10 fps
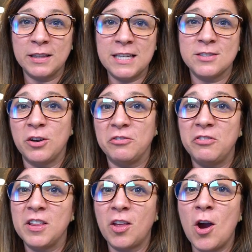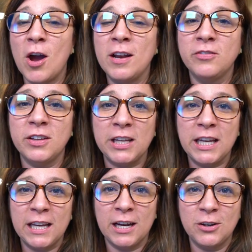least, our fifth con of living
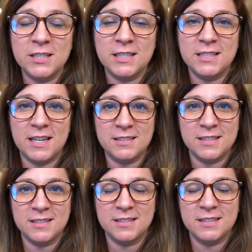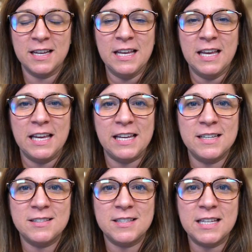in Carrollton, Texas
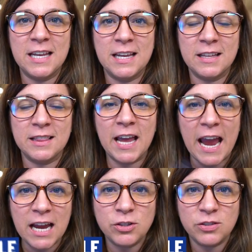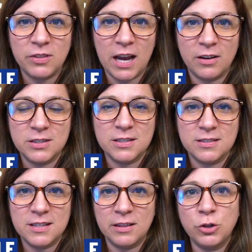is the the age of the
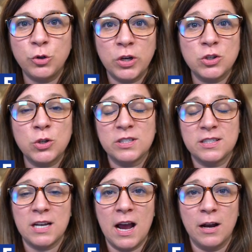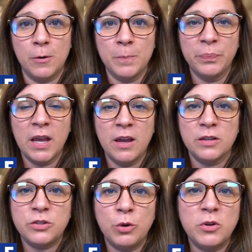houses and the traditional style.
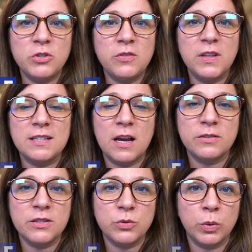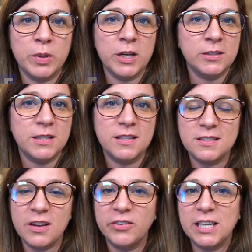So most of these houses were built in the
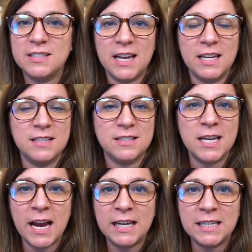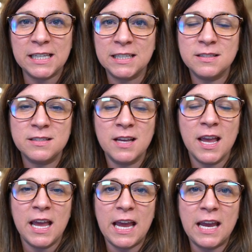70s, 80s, 90s,
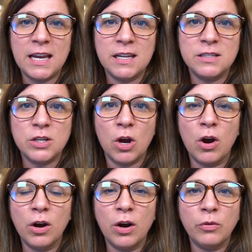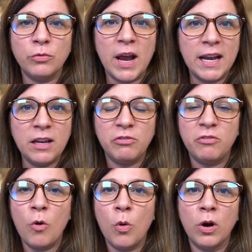and are ready
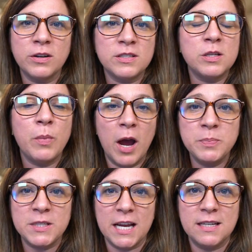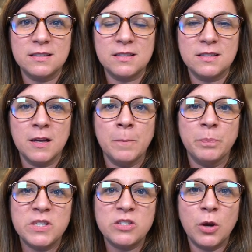for some updates.
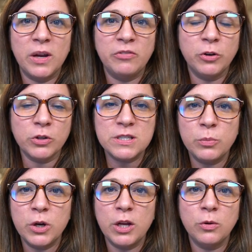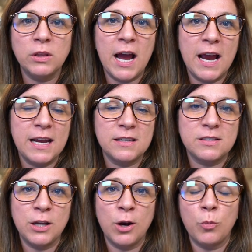So if you're someone who
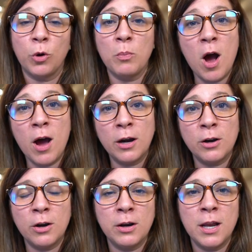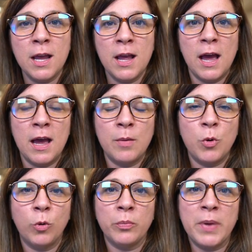likes, you know, more modern, um,
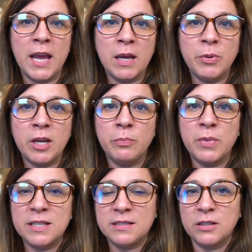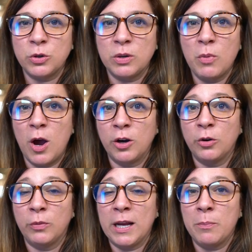or maybe mid-century
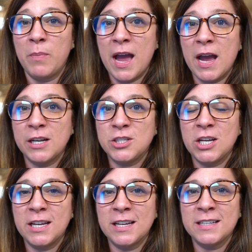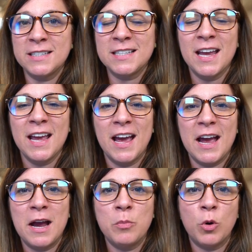modern reimagined,
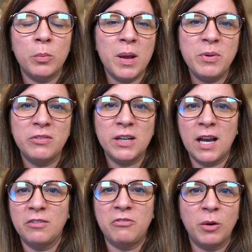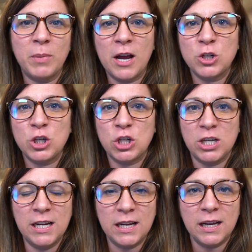um, or maybe even kind of farmhouse
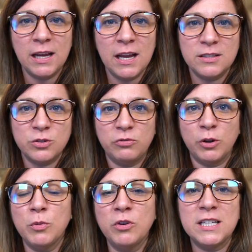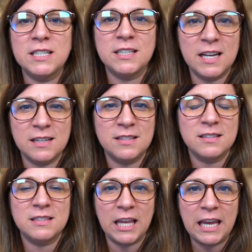chic. So if you're moving to
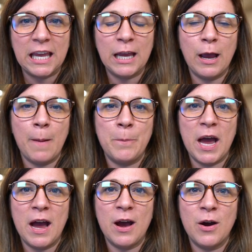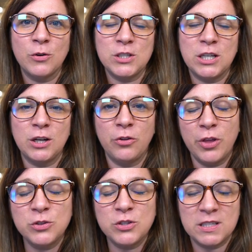Texas, thinking about, you know,
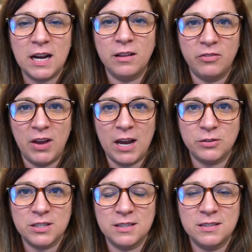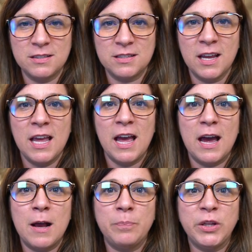those style of houses,
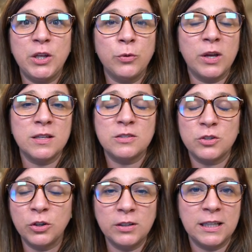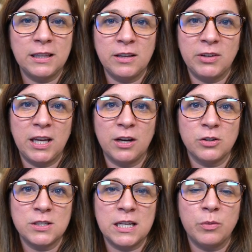um, you can certainly live in
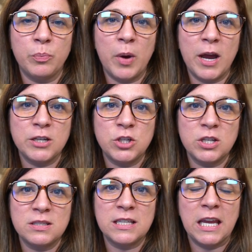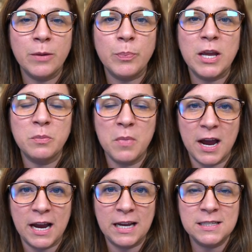Carrollton, but just keep in
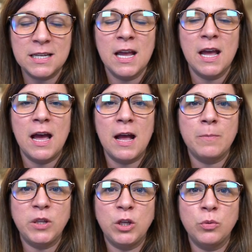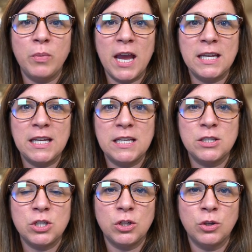mind um, you may need
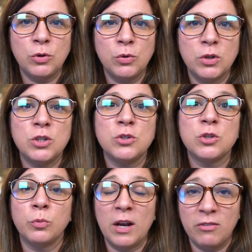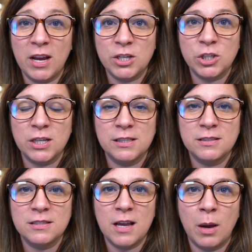to do some
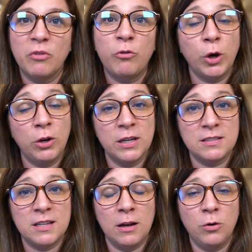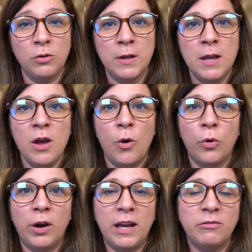renovations uh, before you get get settled
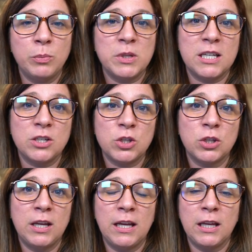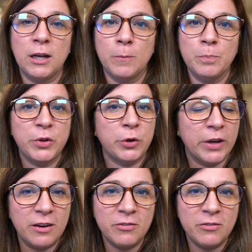or even potentially you know create a